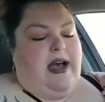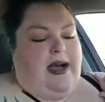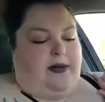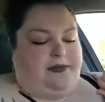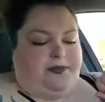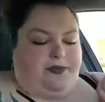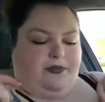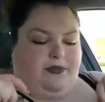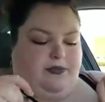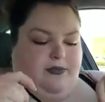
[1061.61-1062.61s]

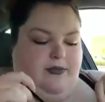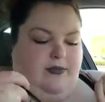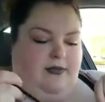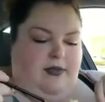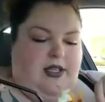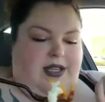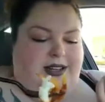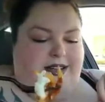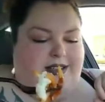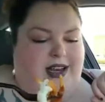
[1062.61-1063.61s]

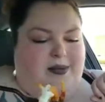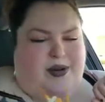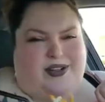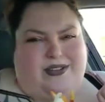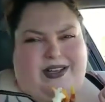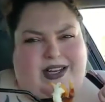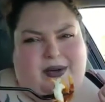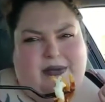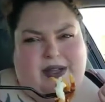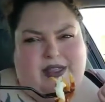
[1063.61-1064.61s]
And it is kind of personal
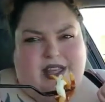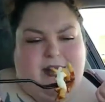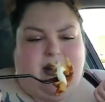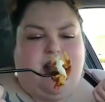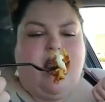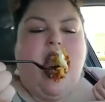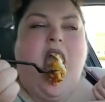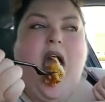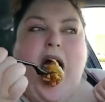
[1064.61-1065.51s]
anyway when you think about it.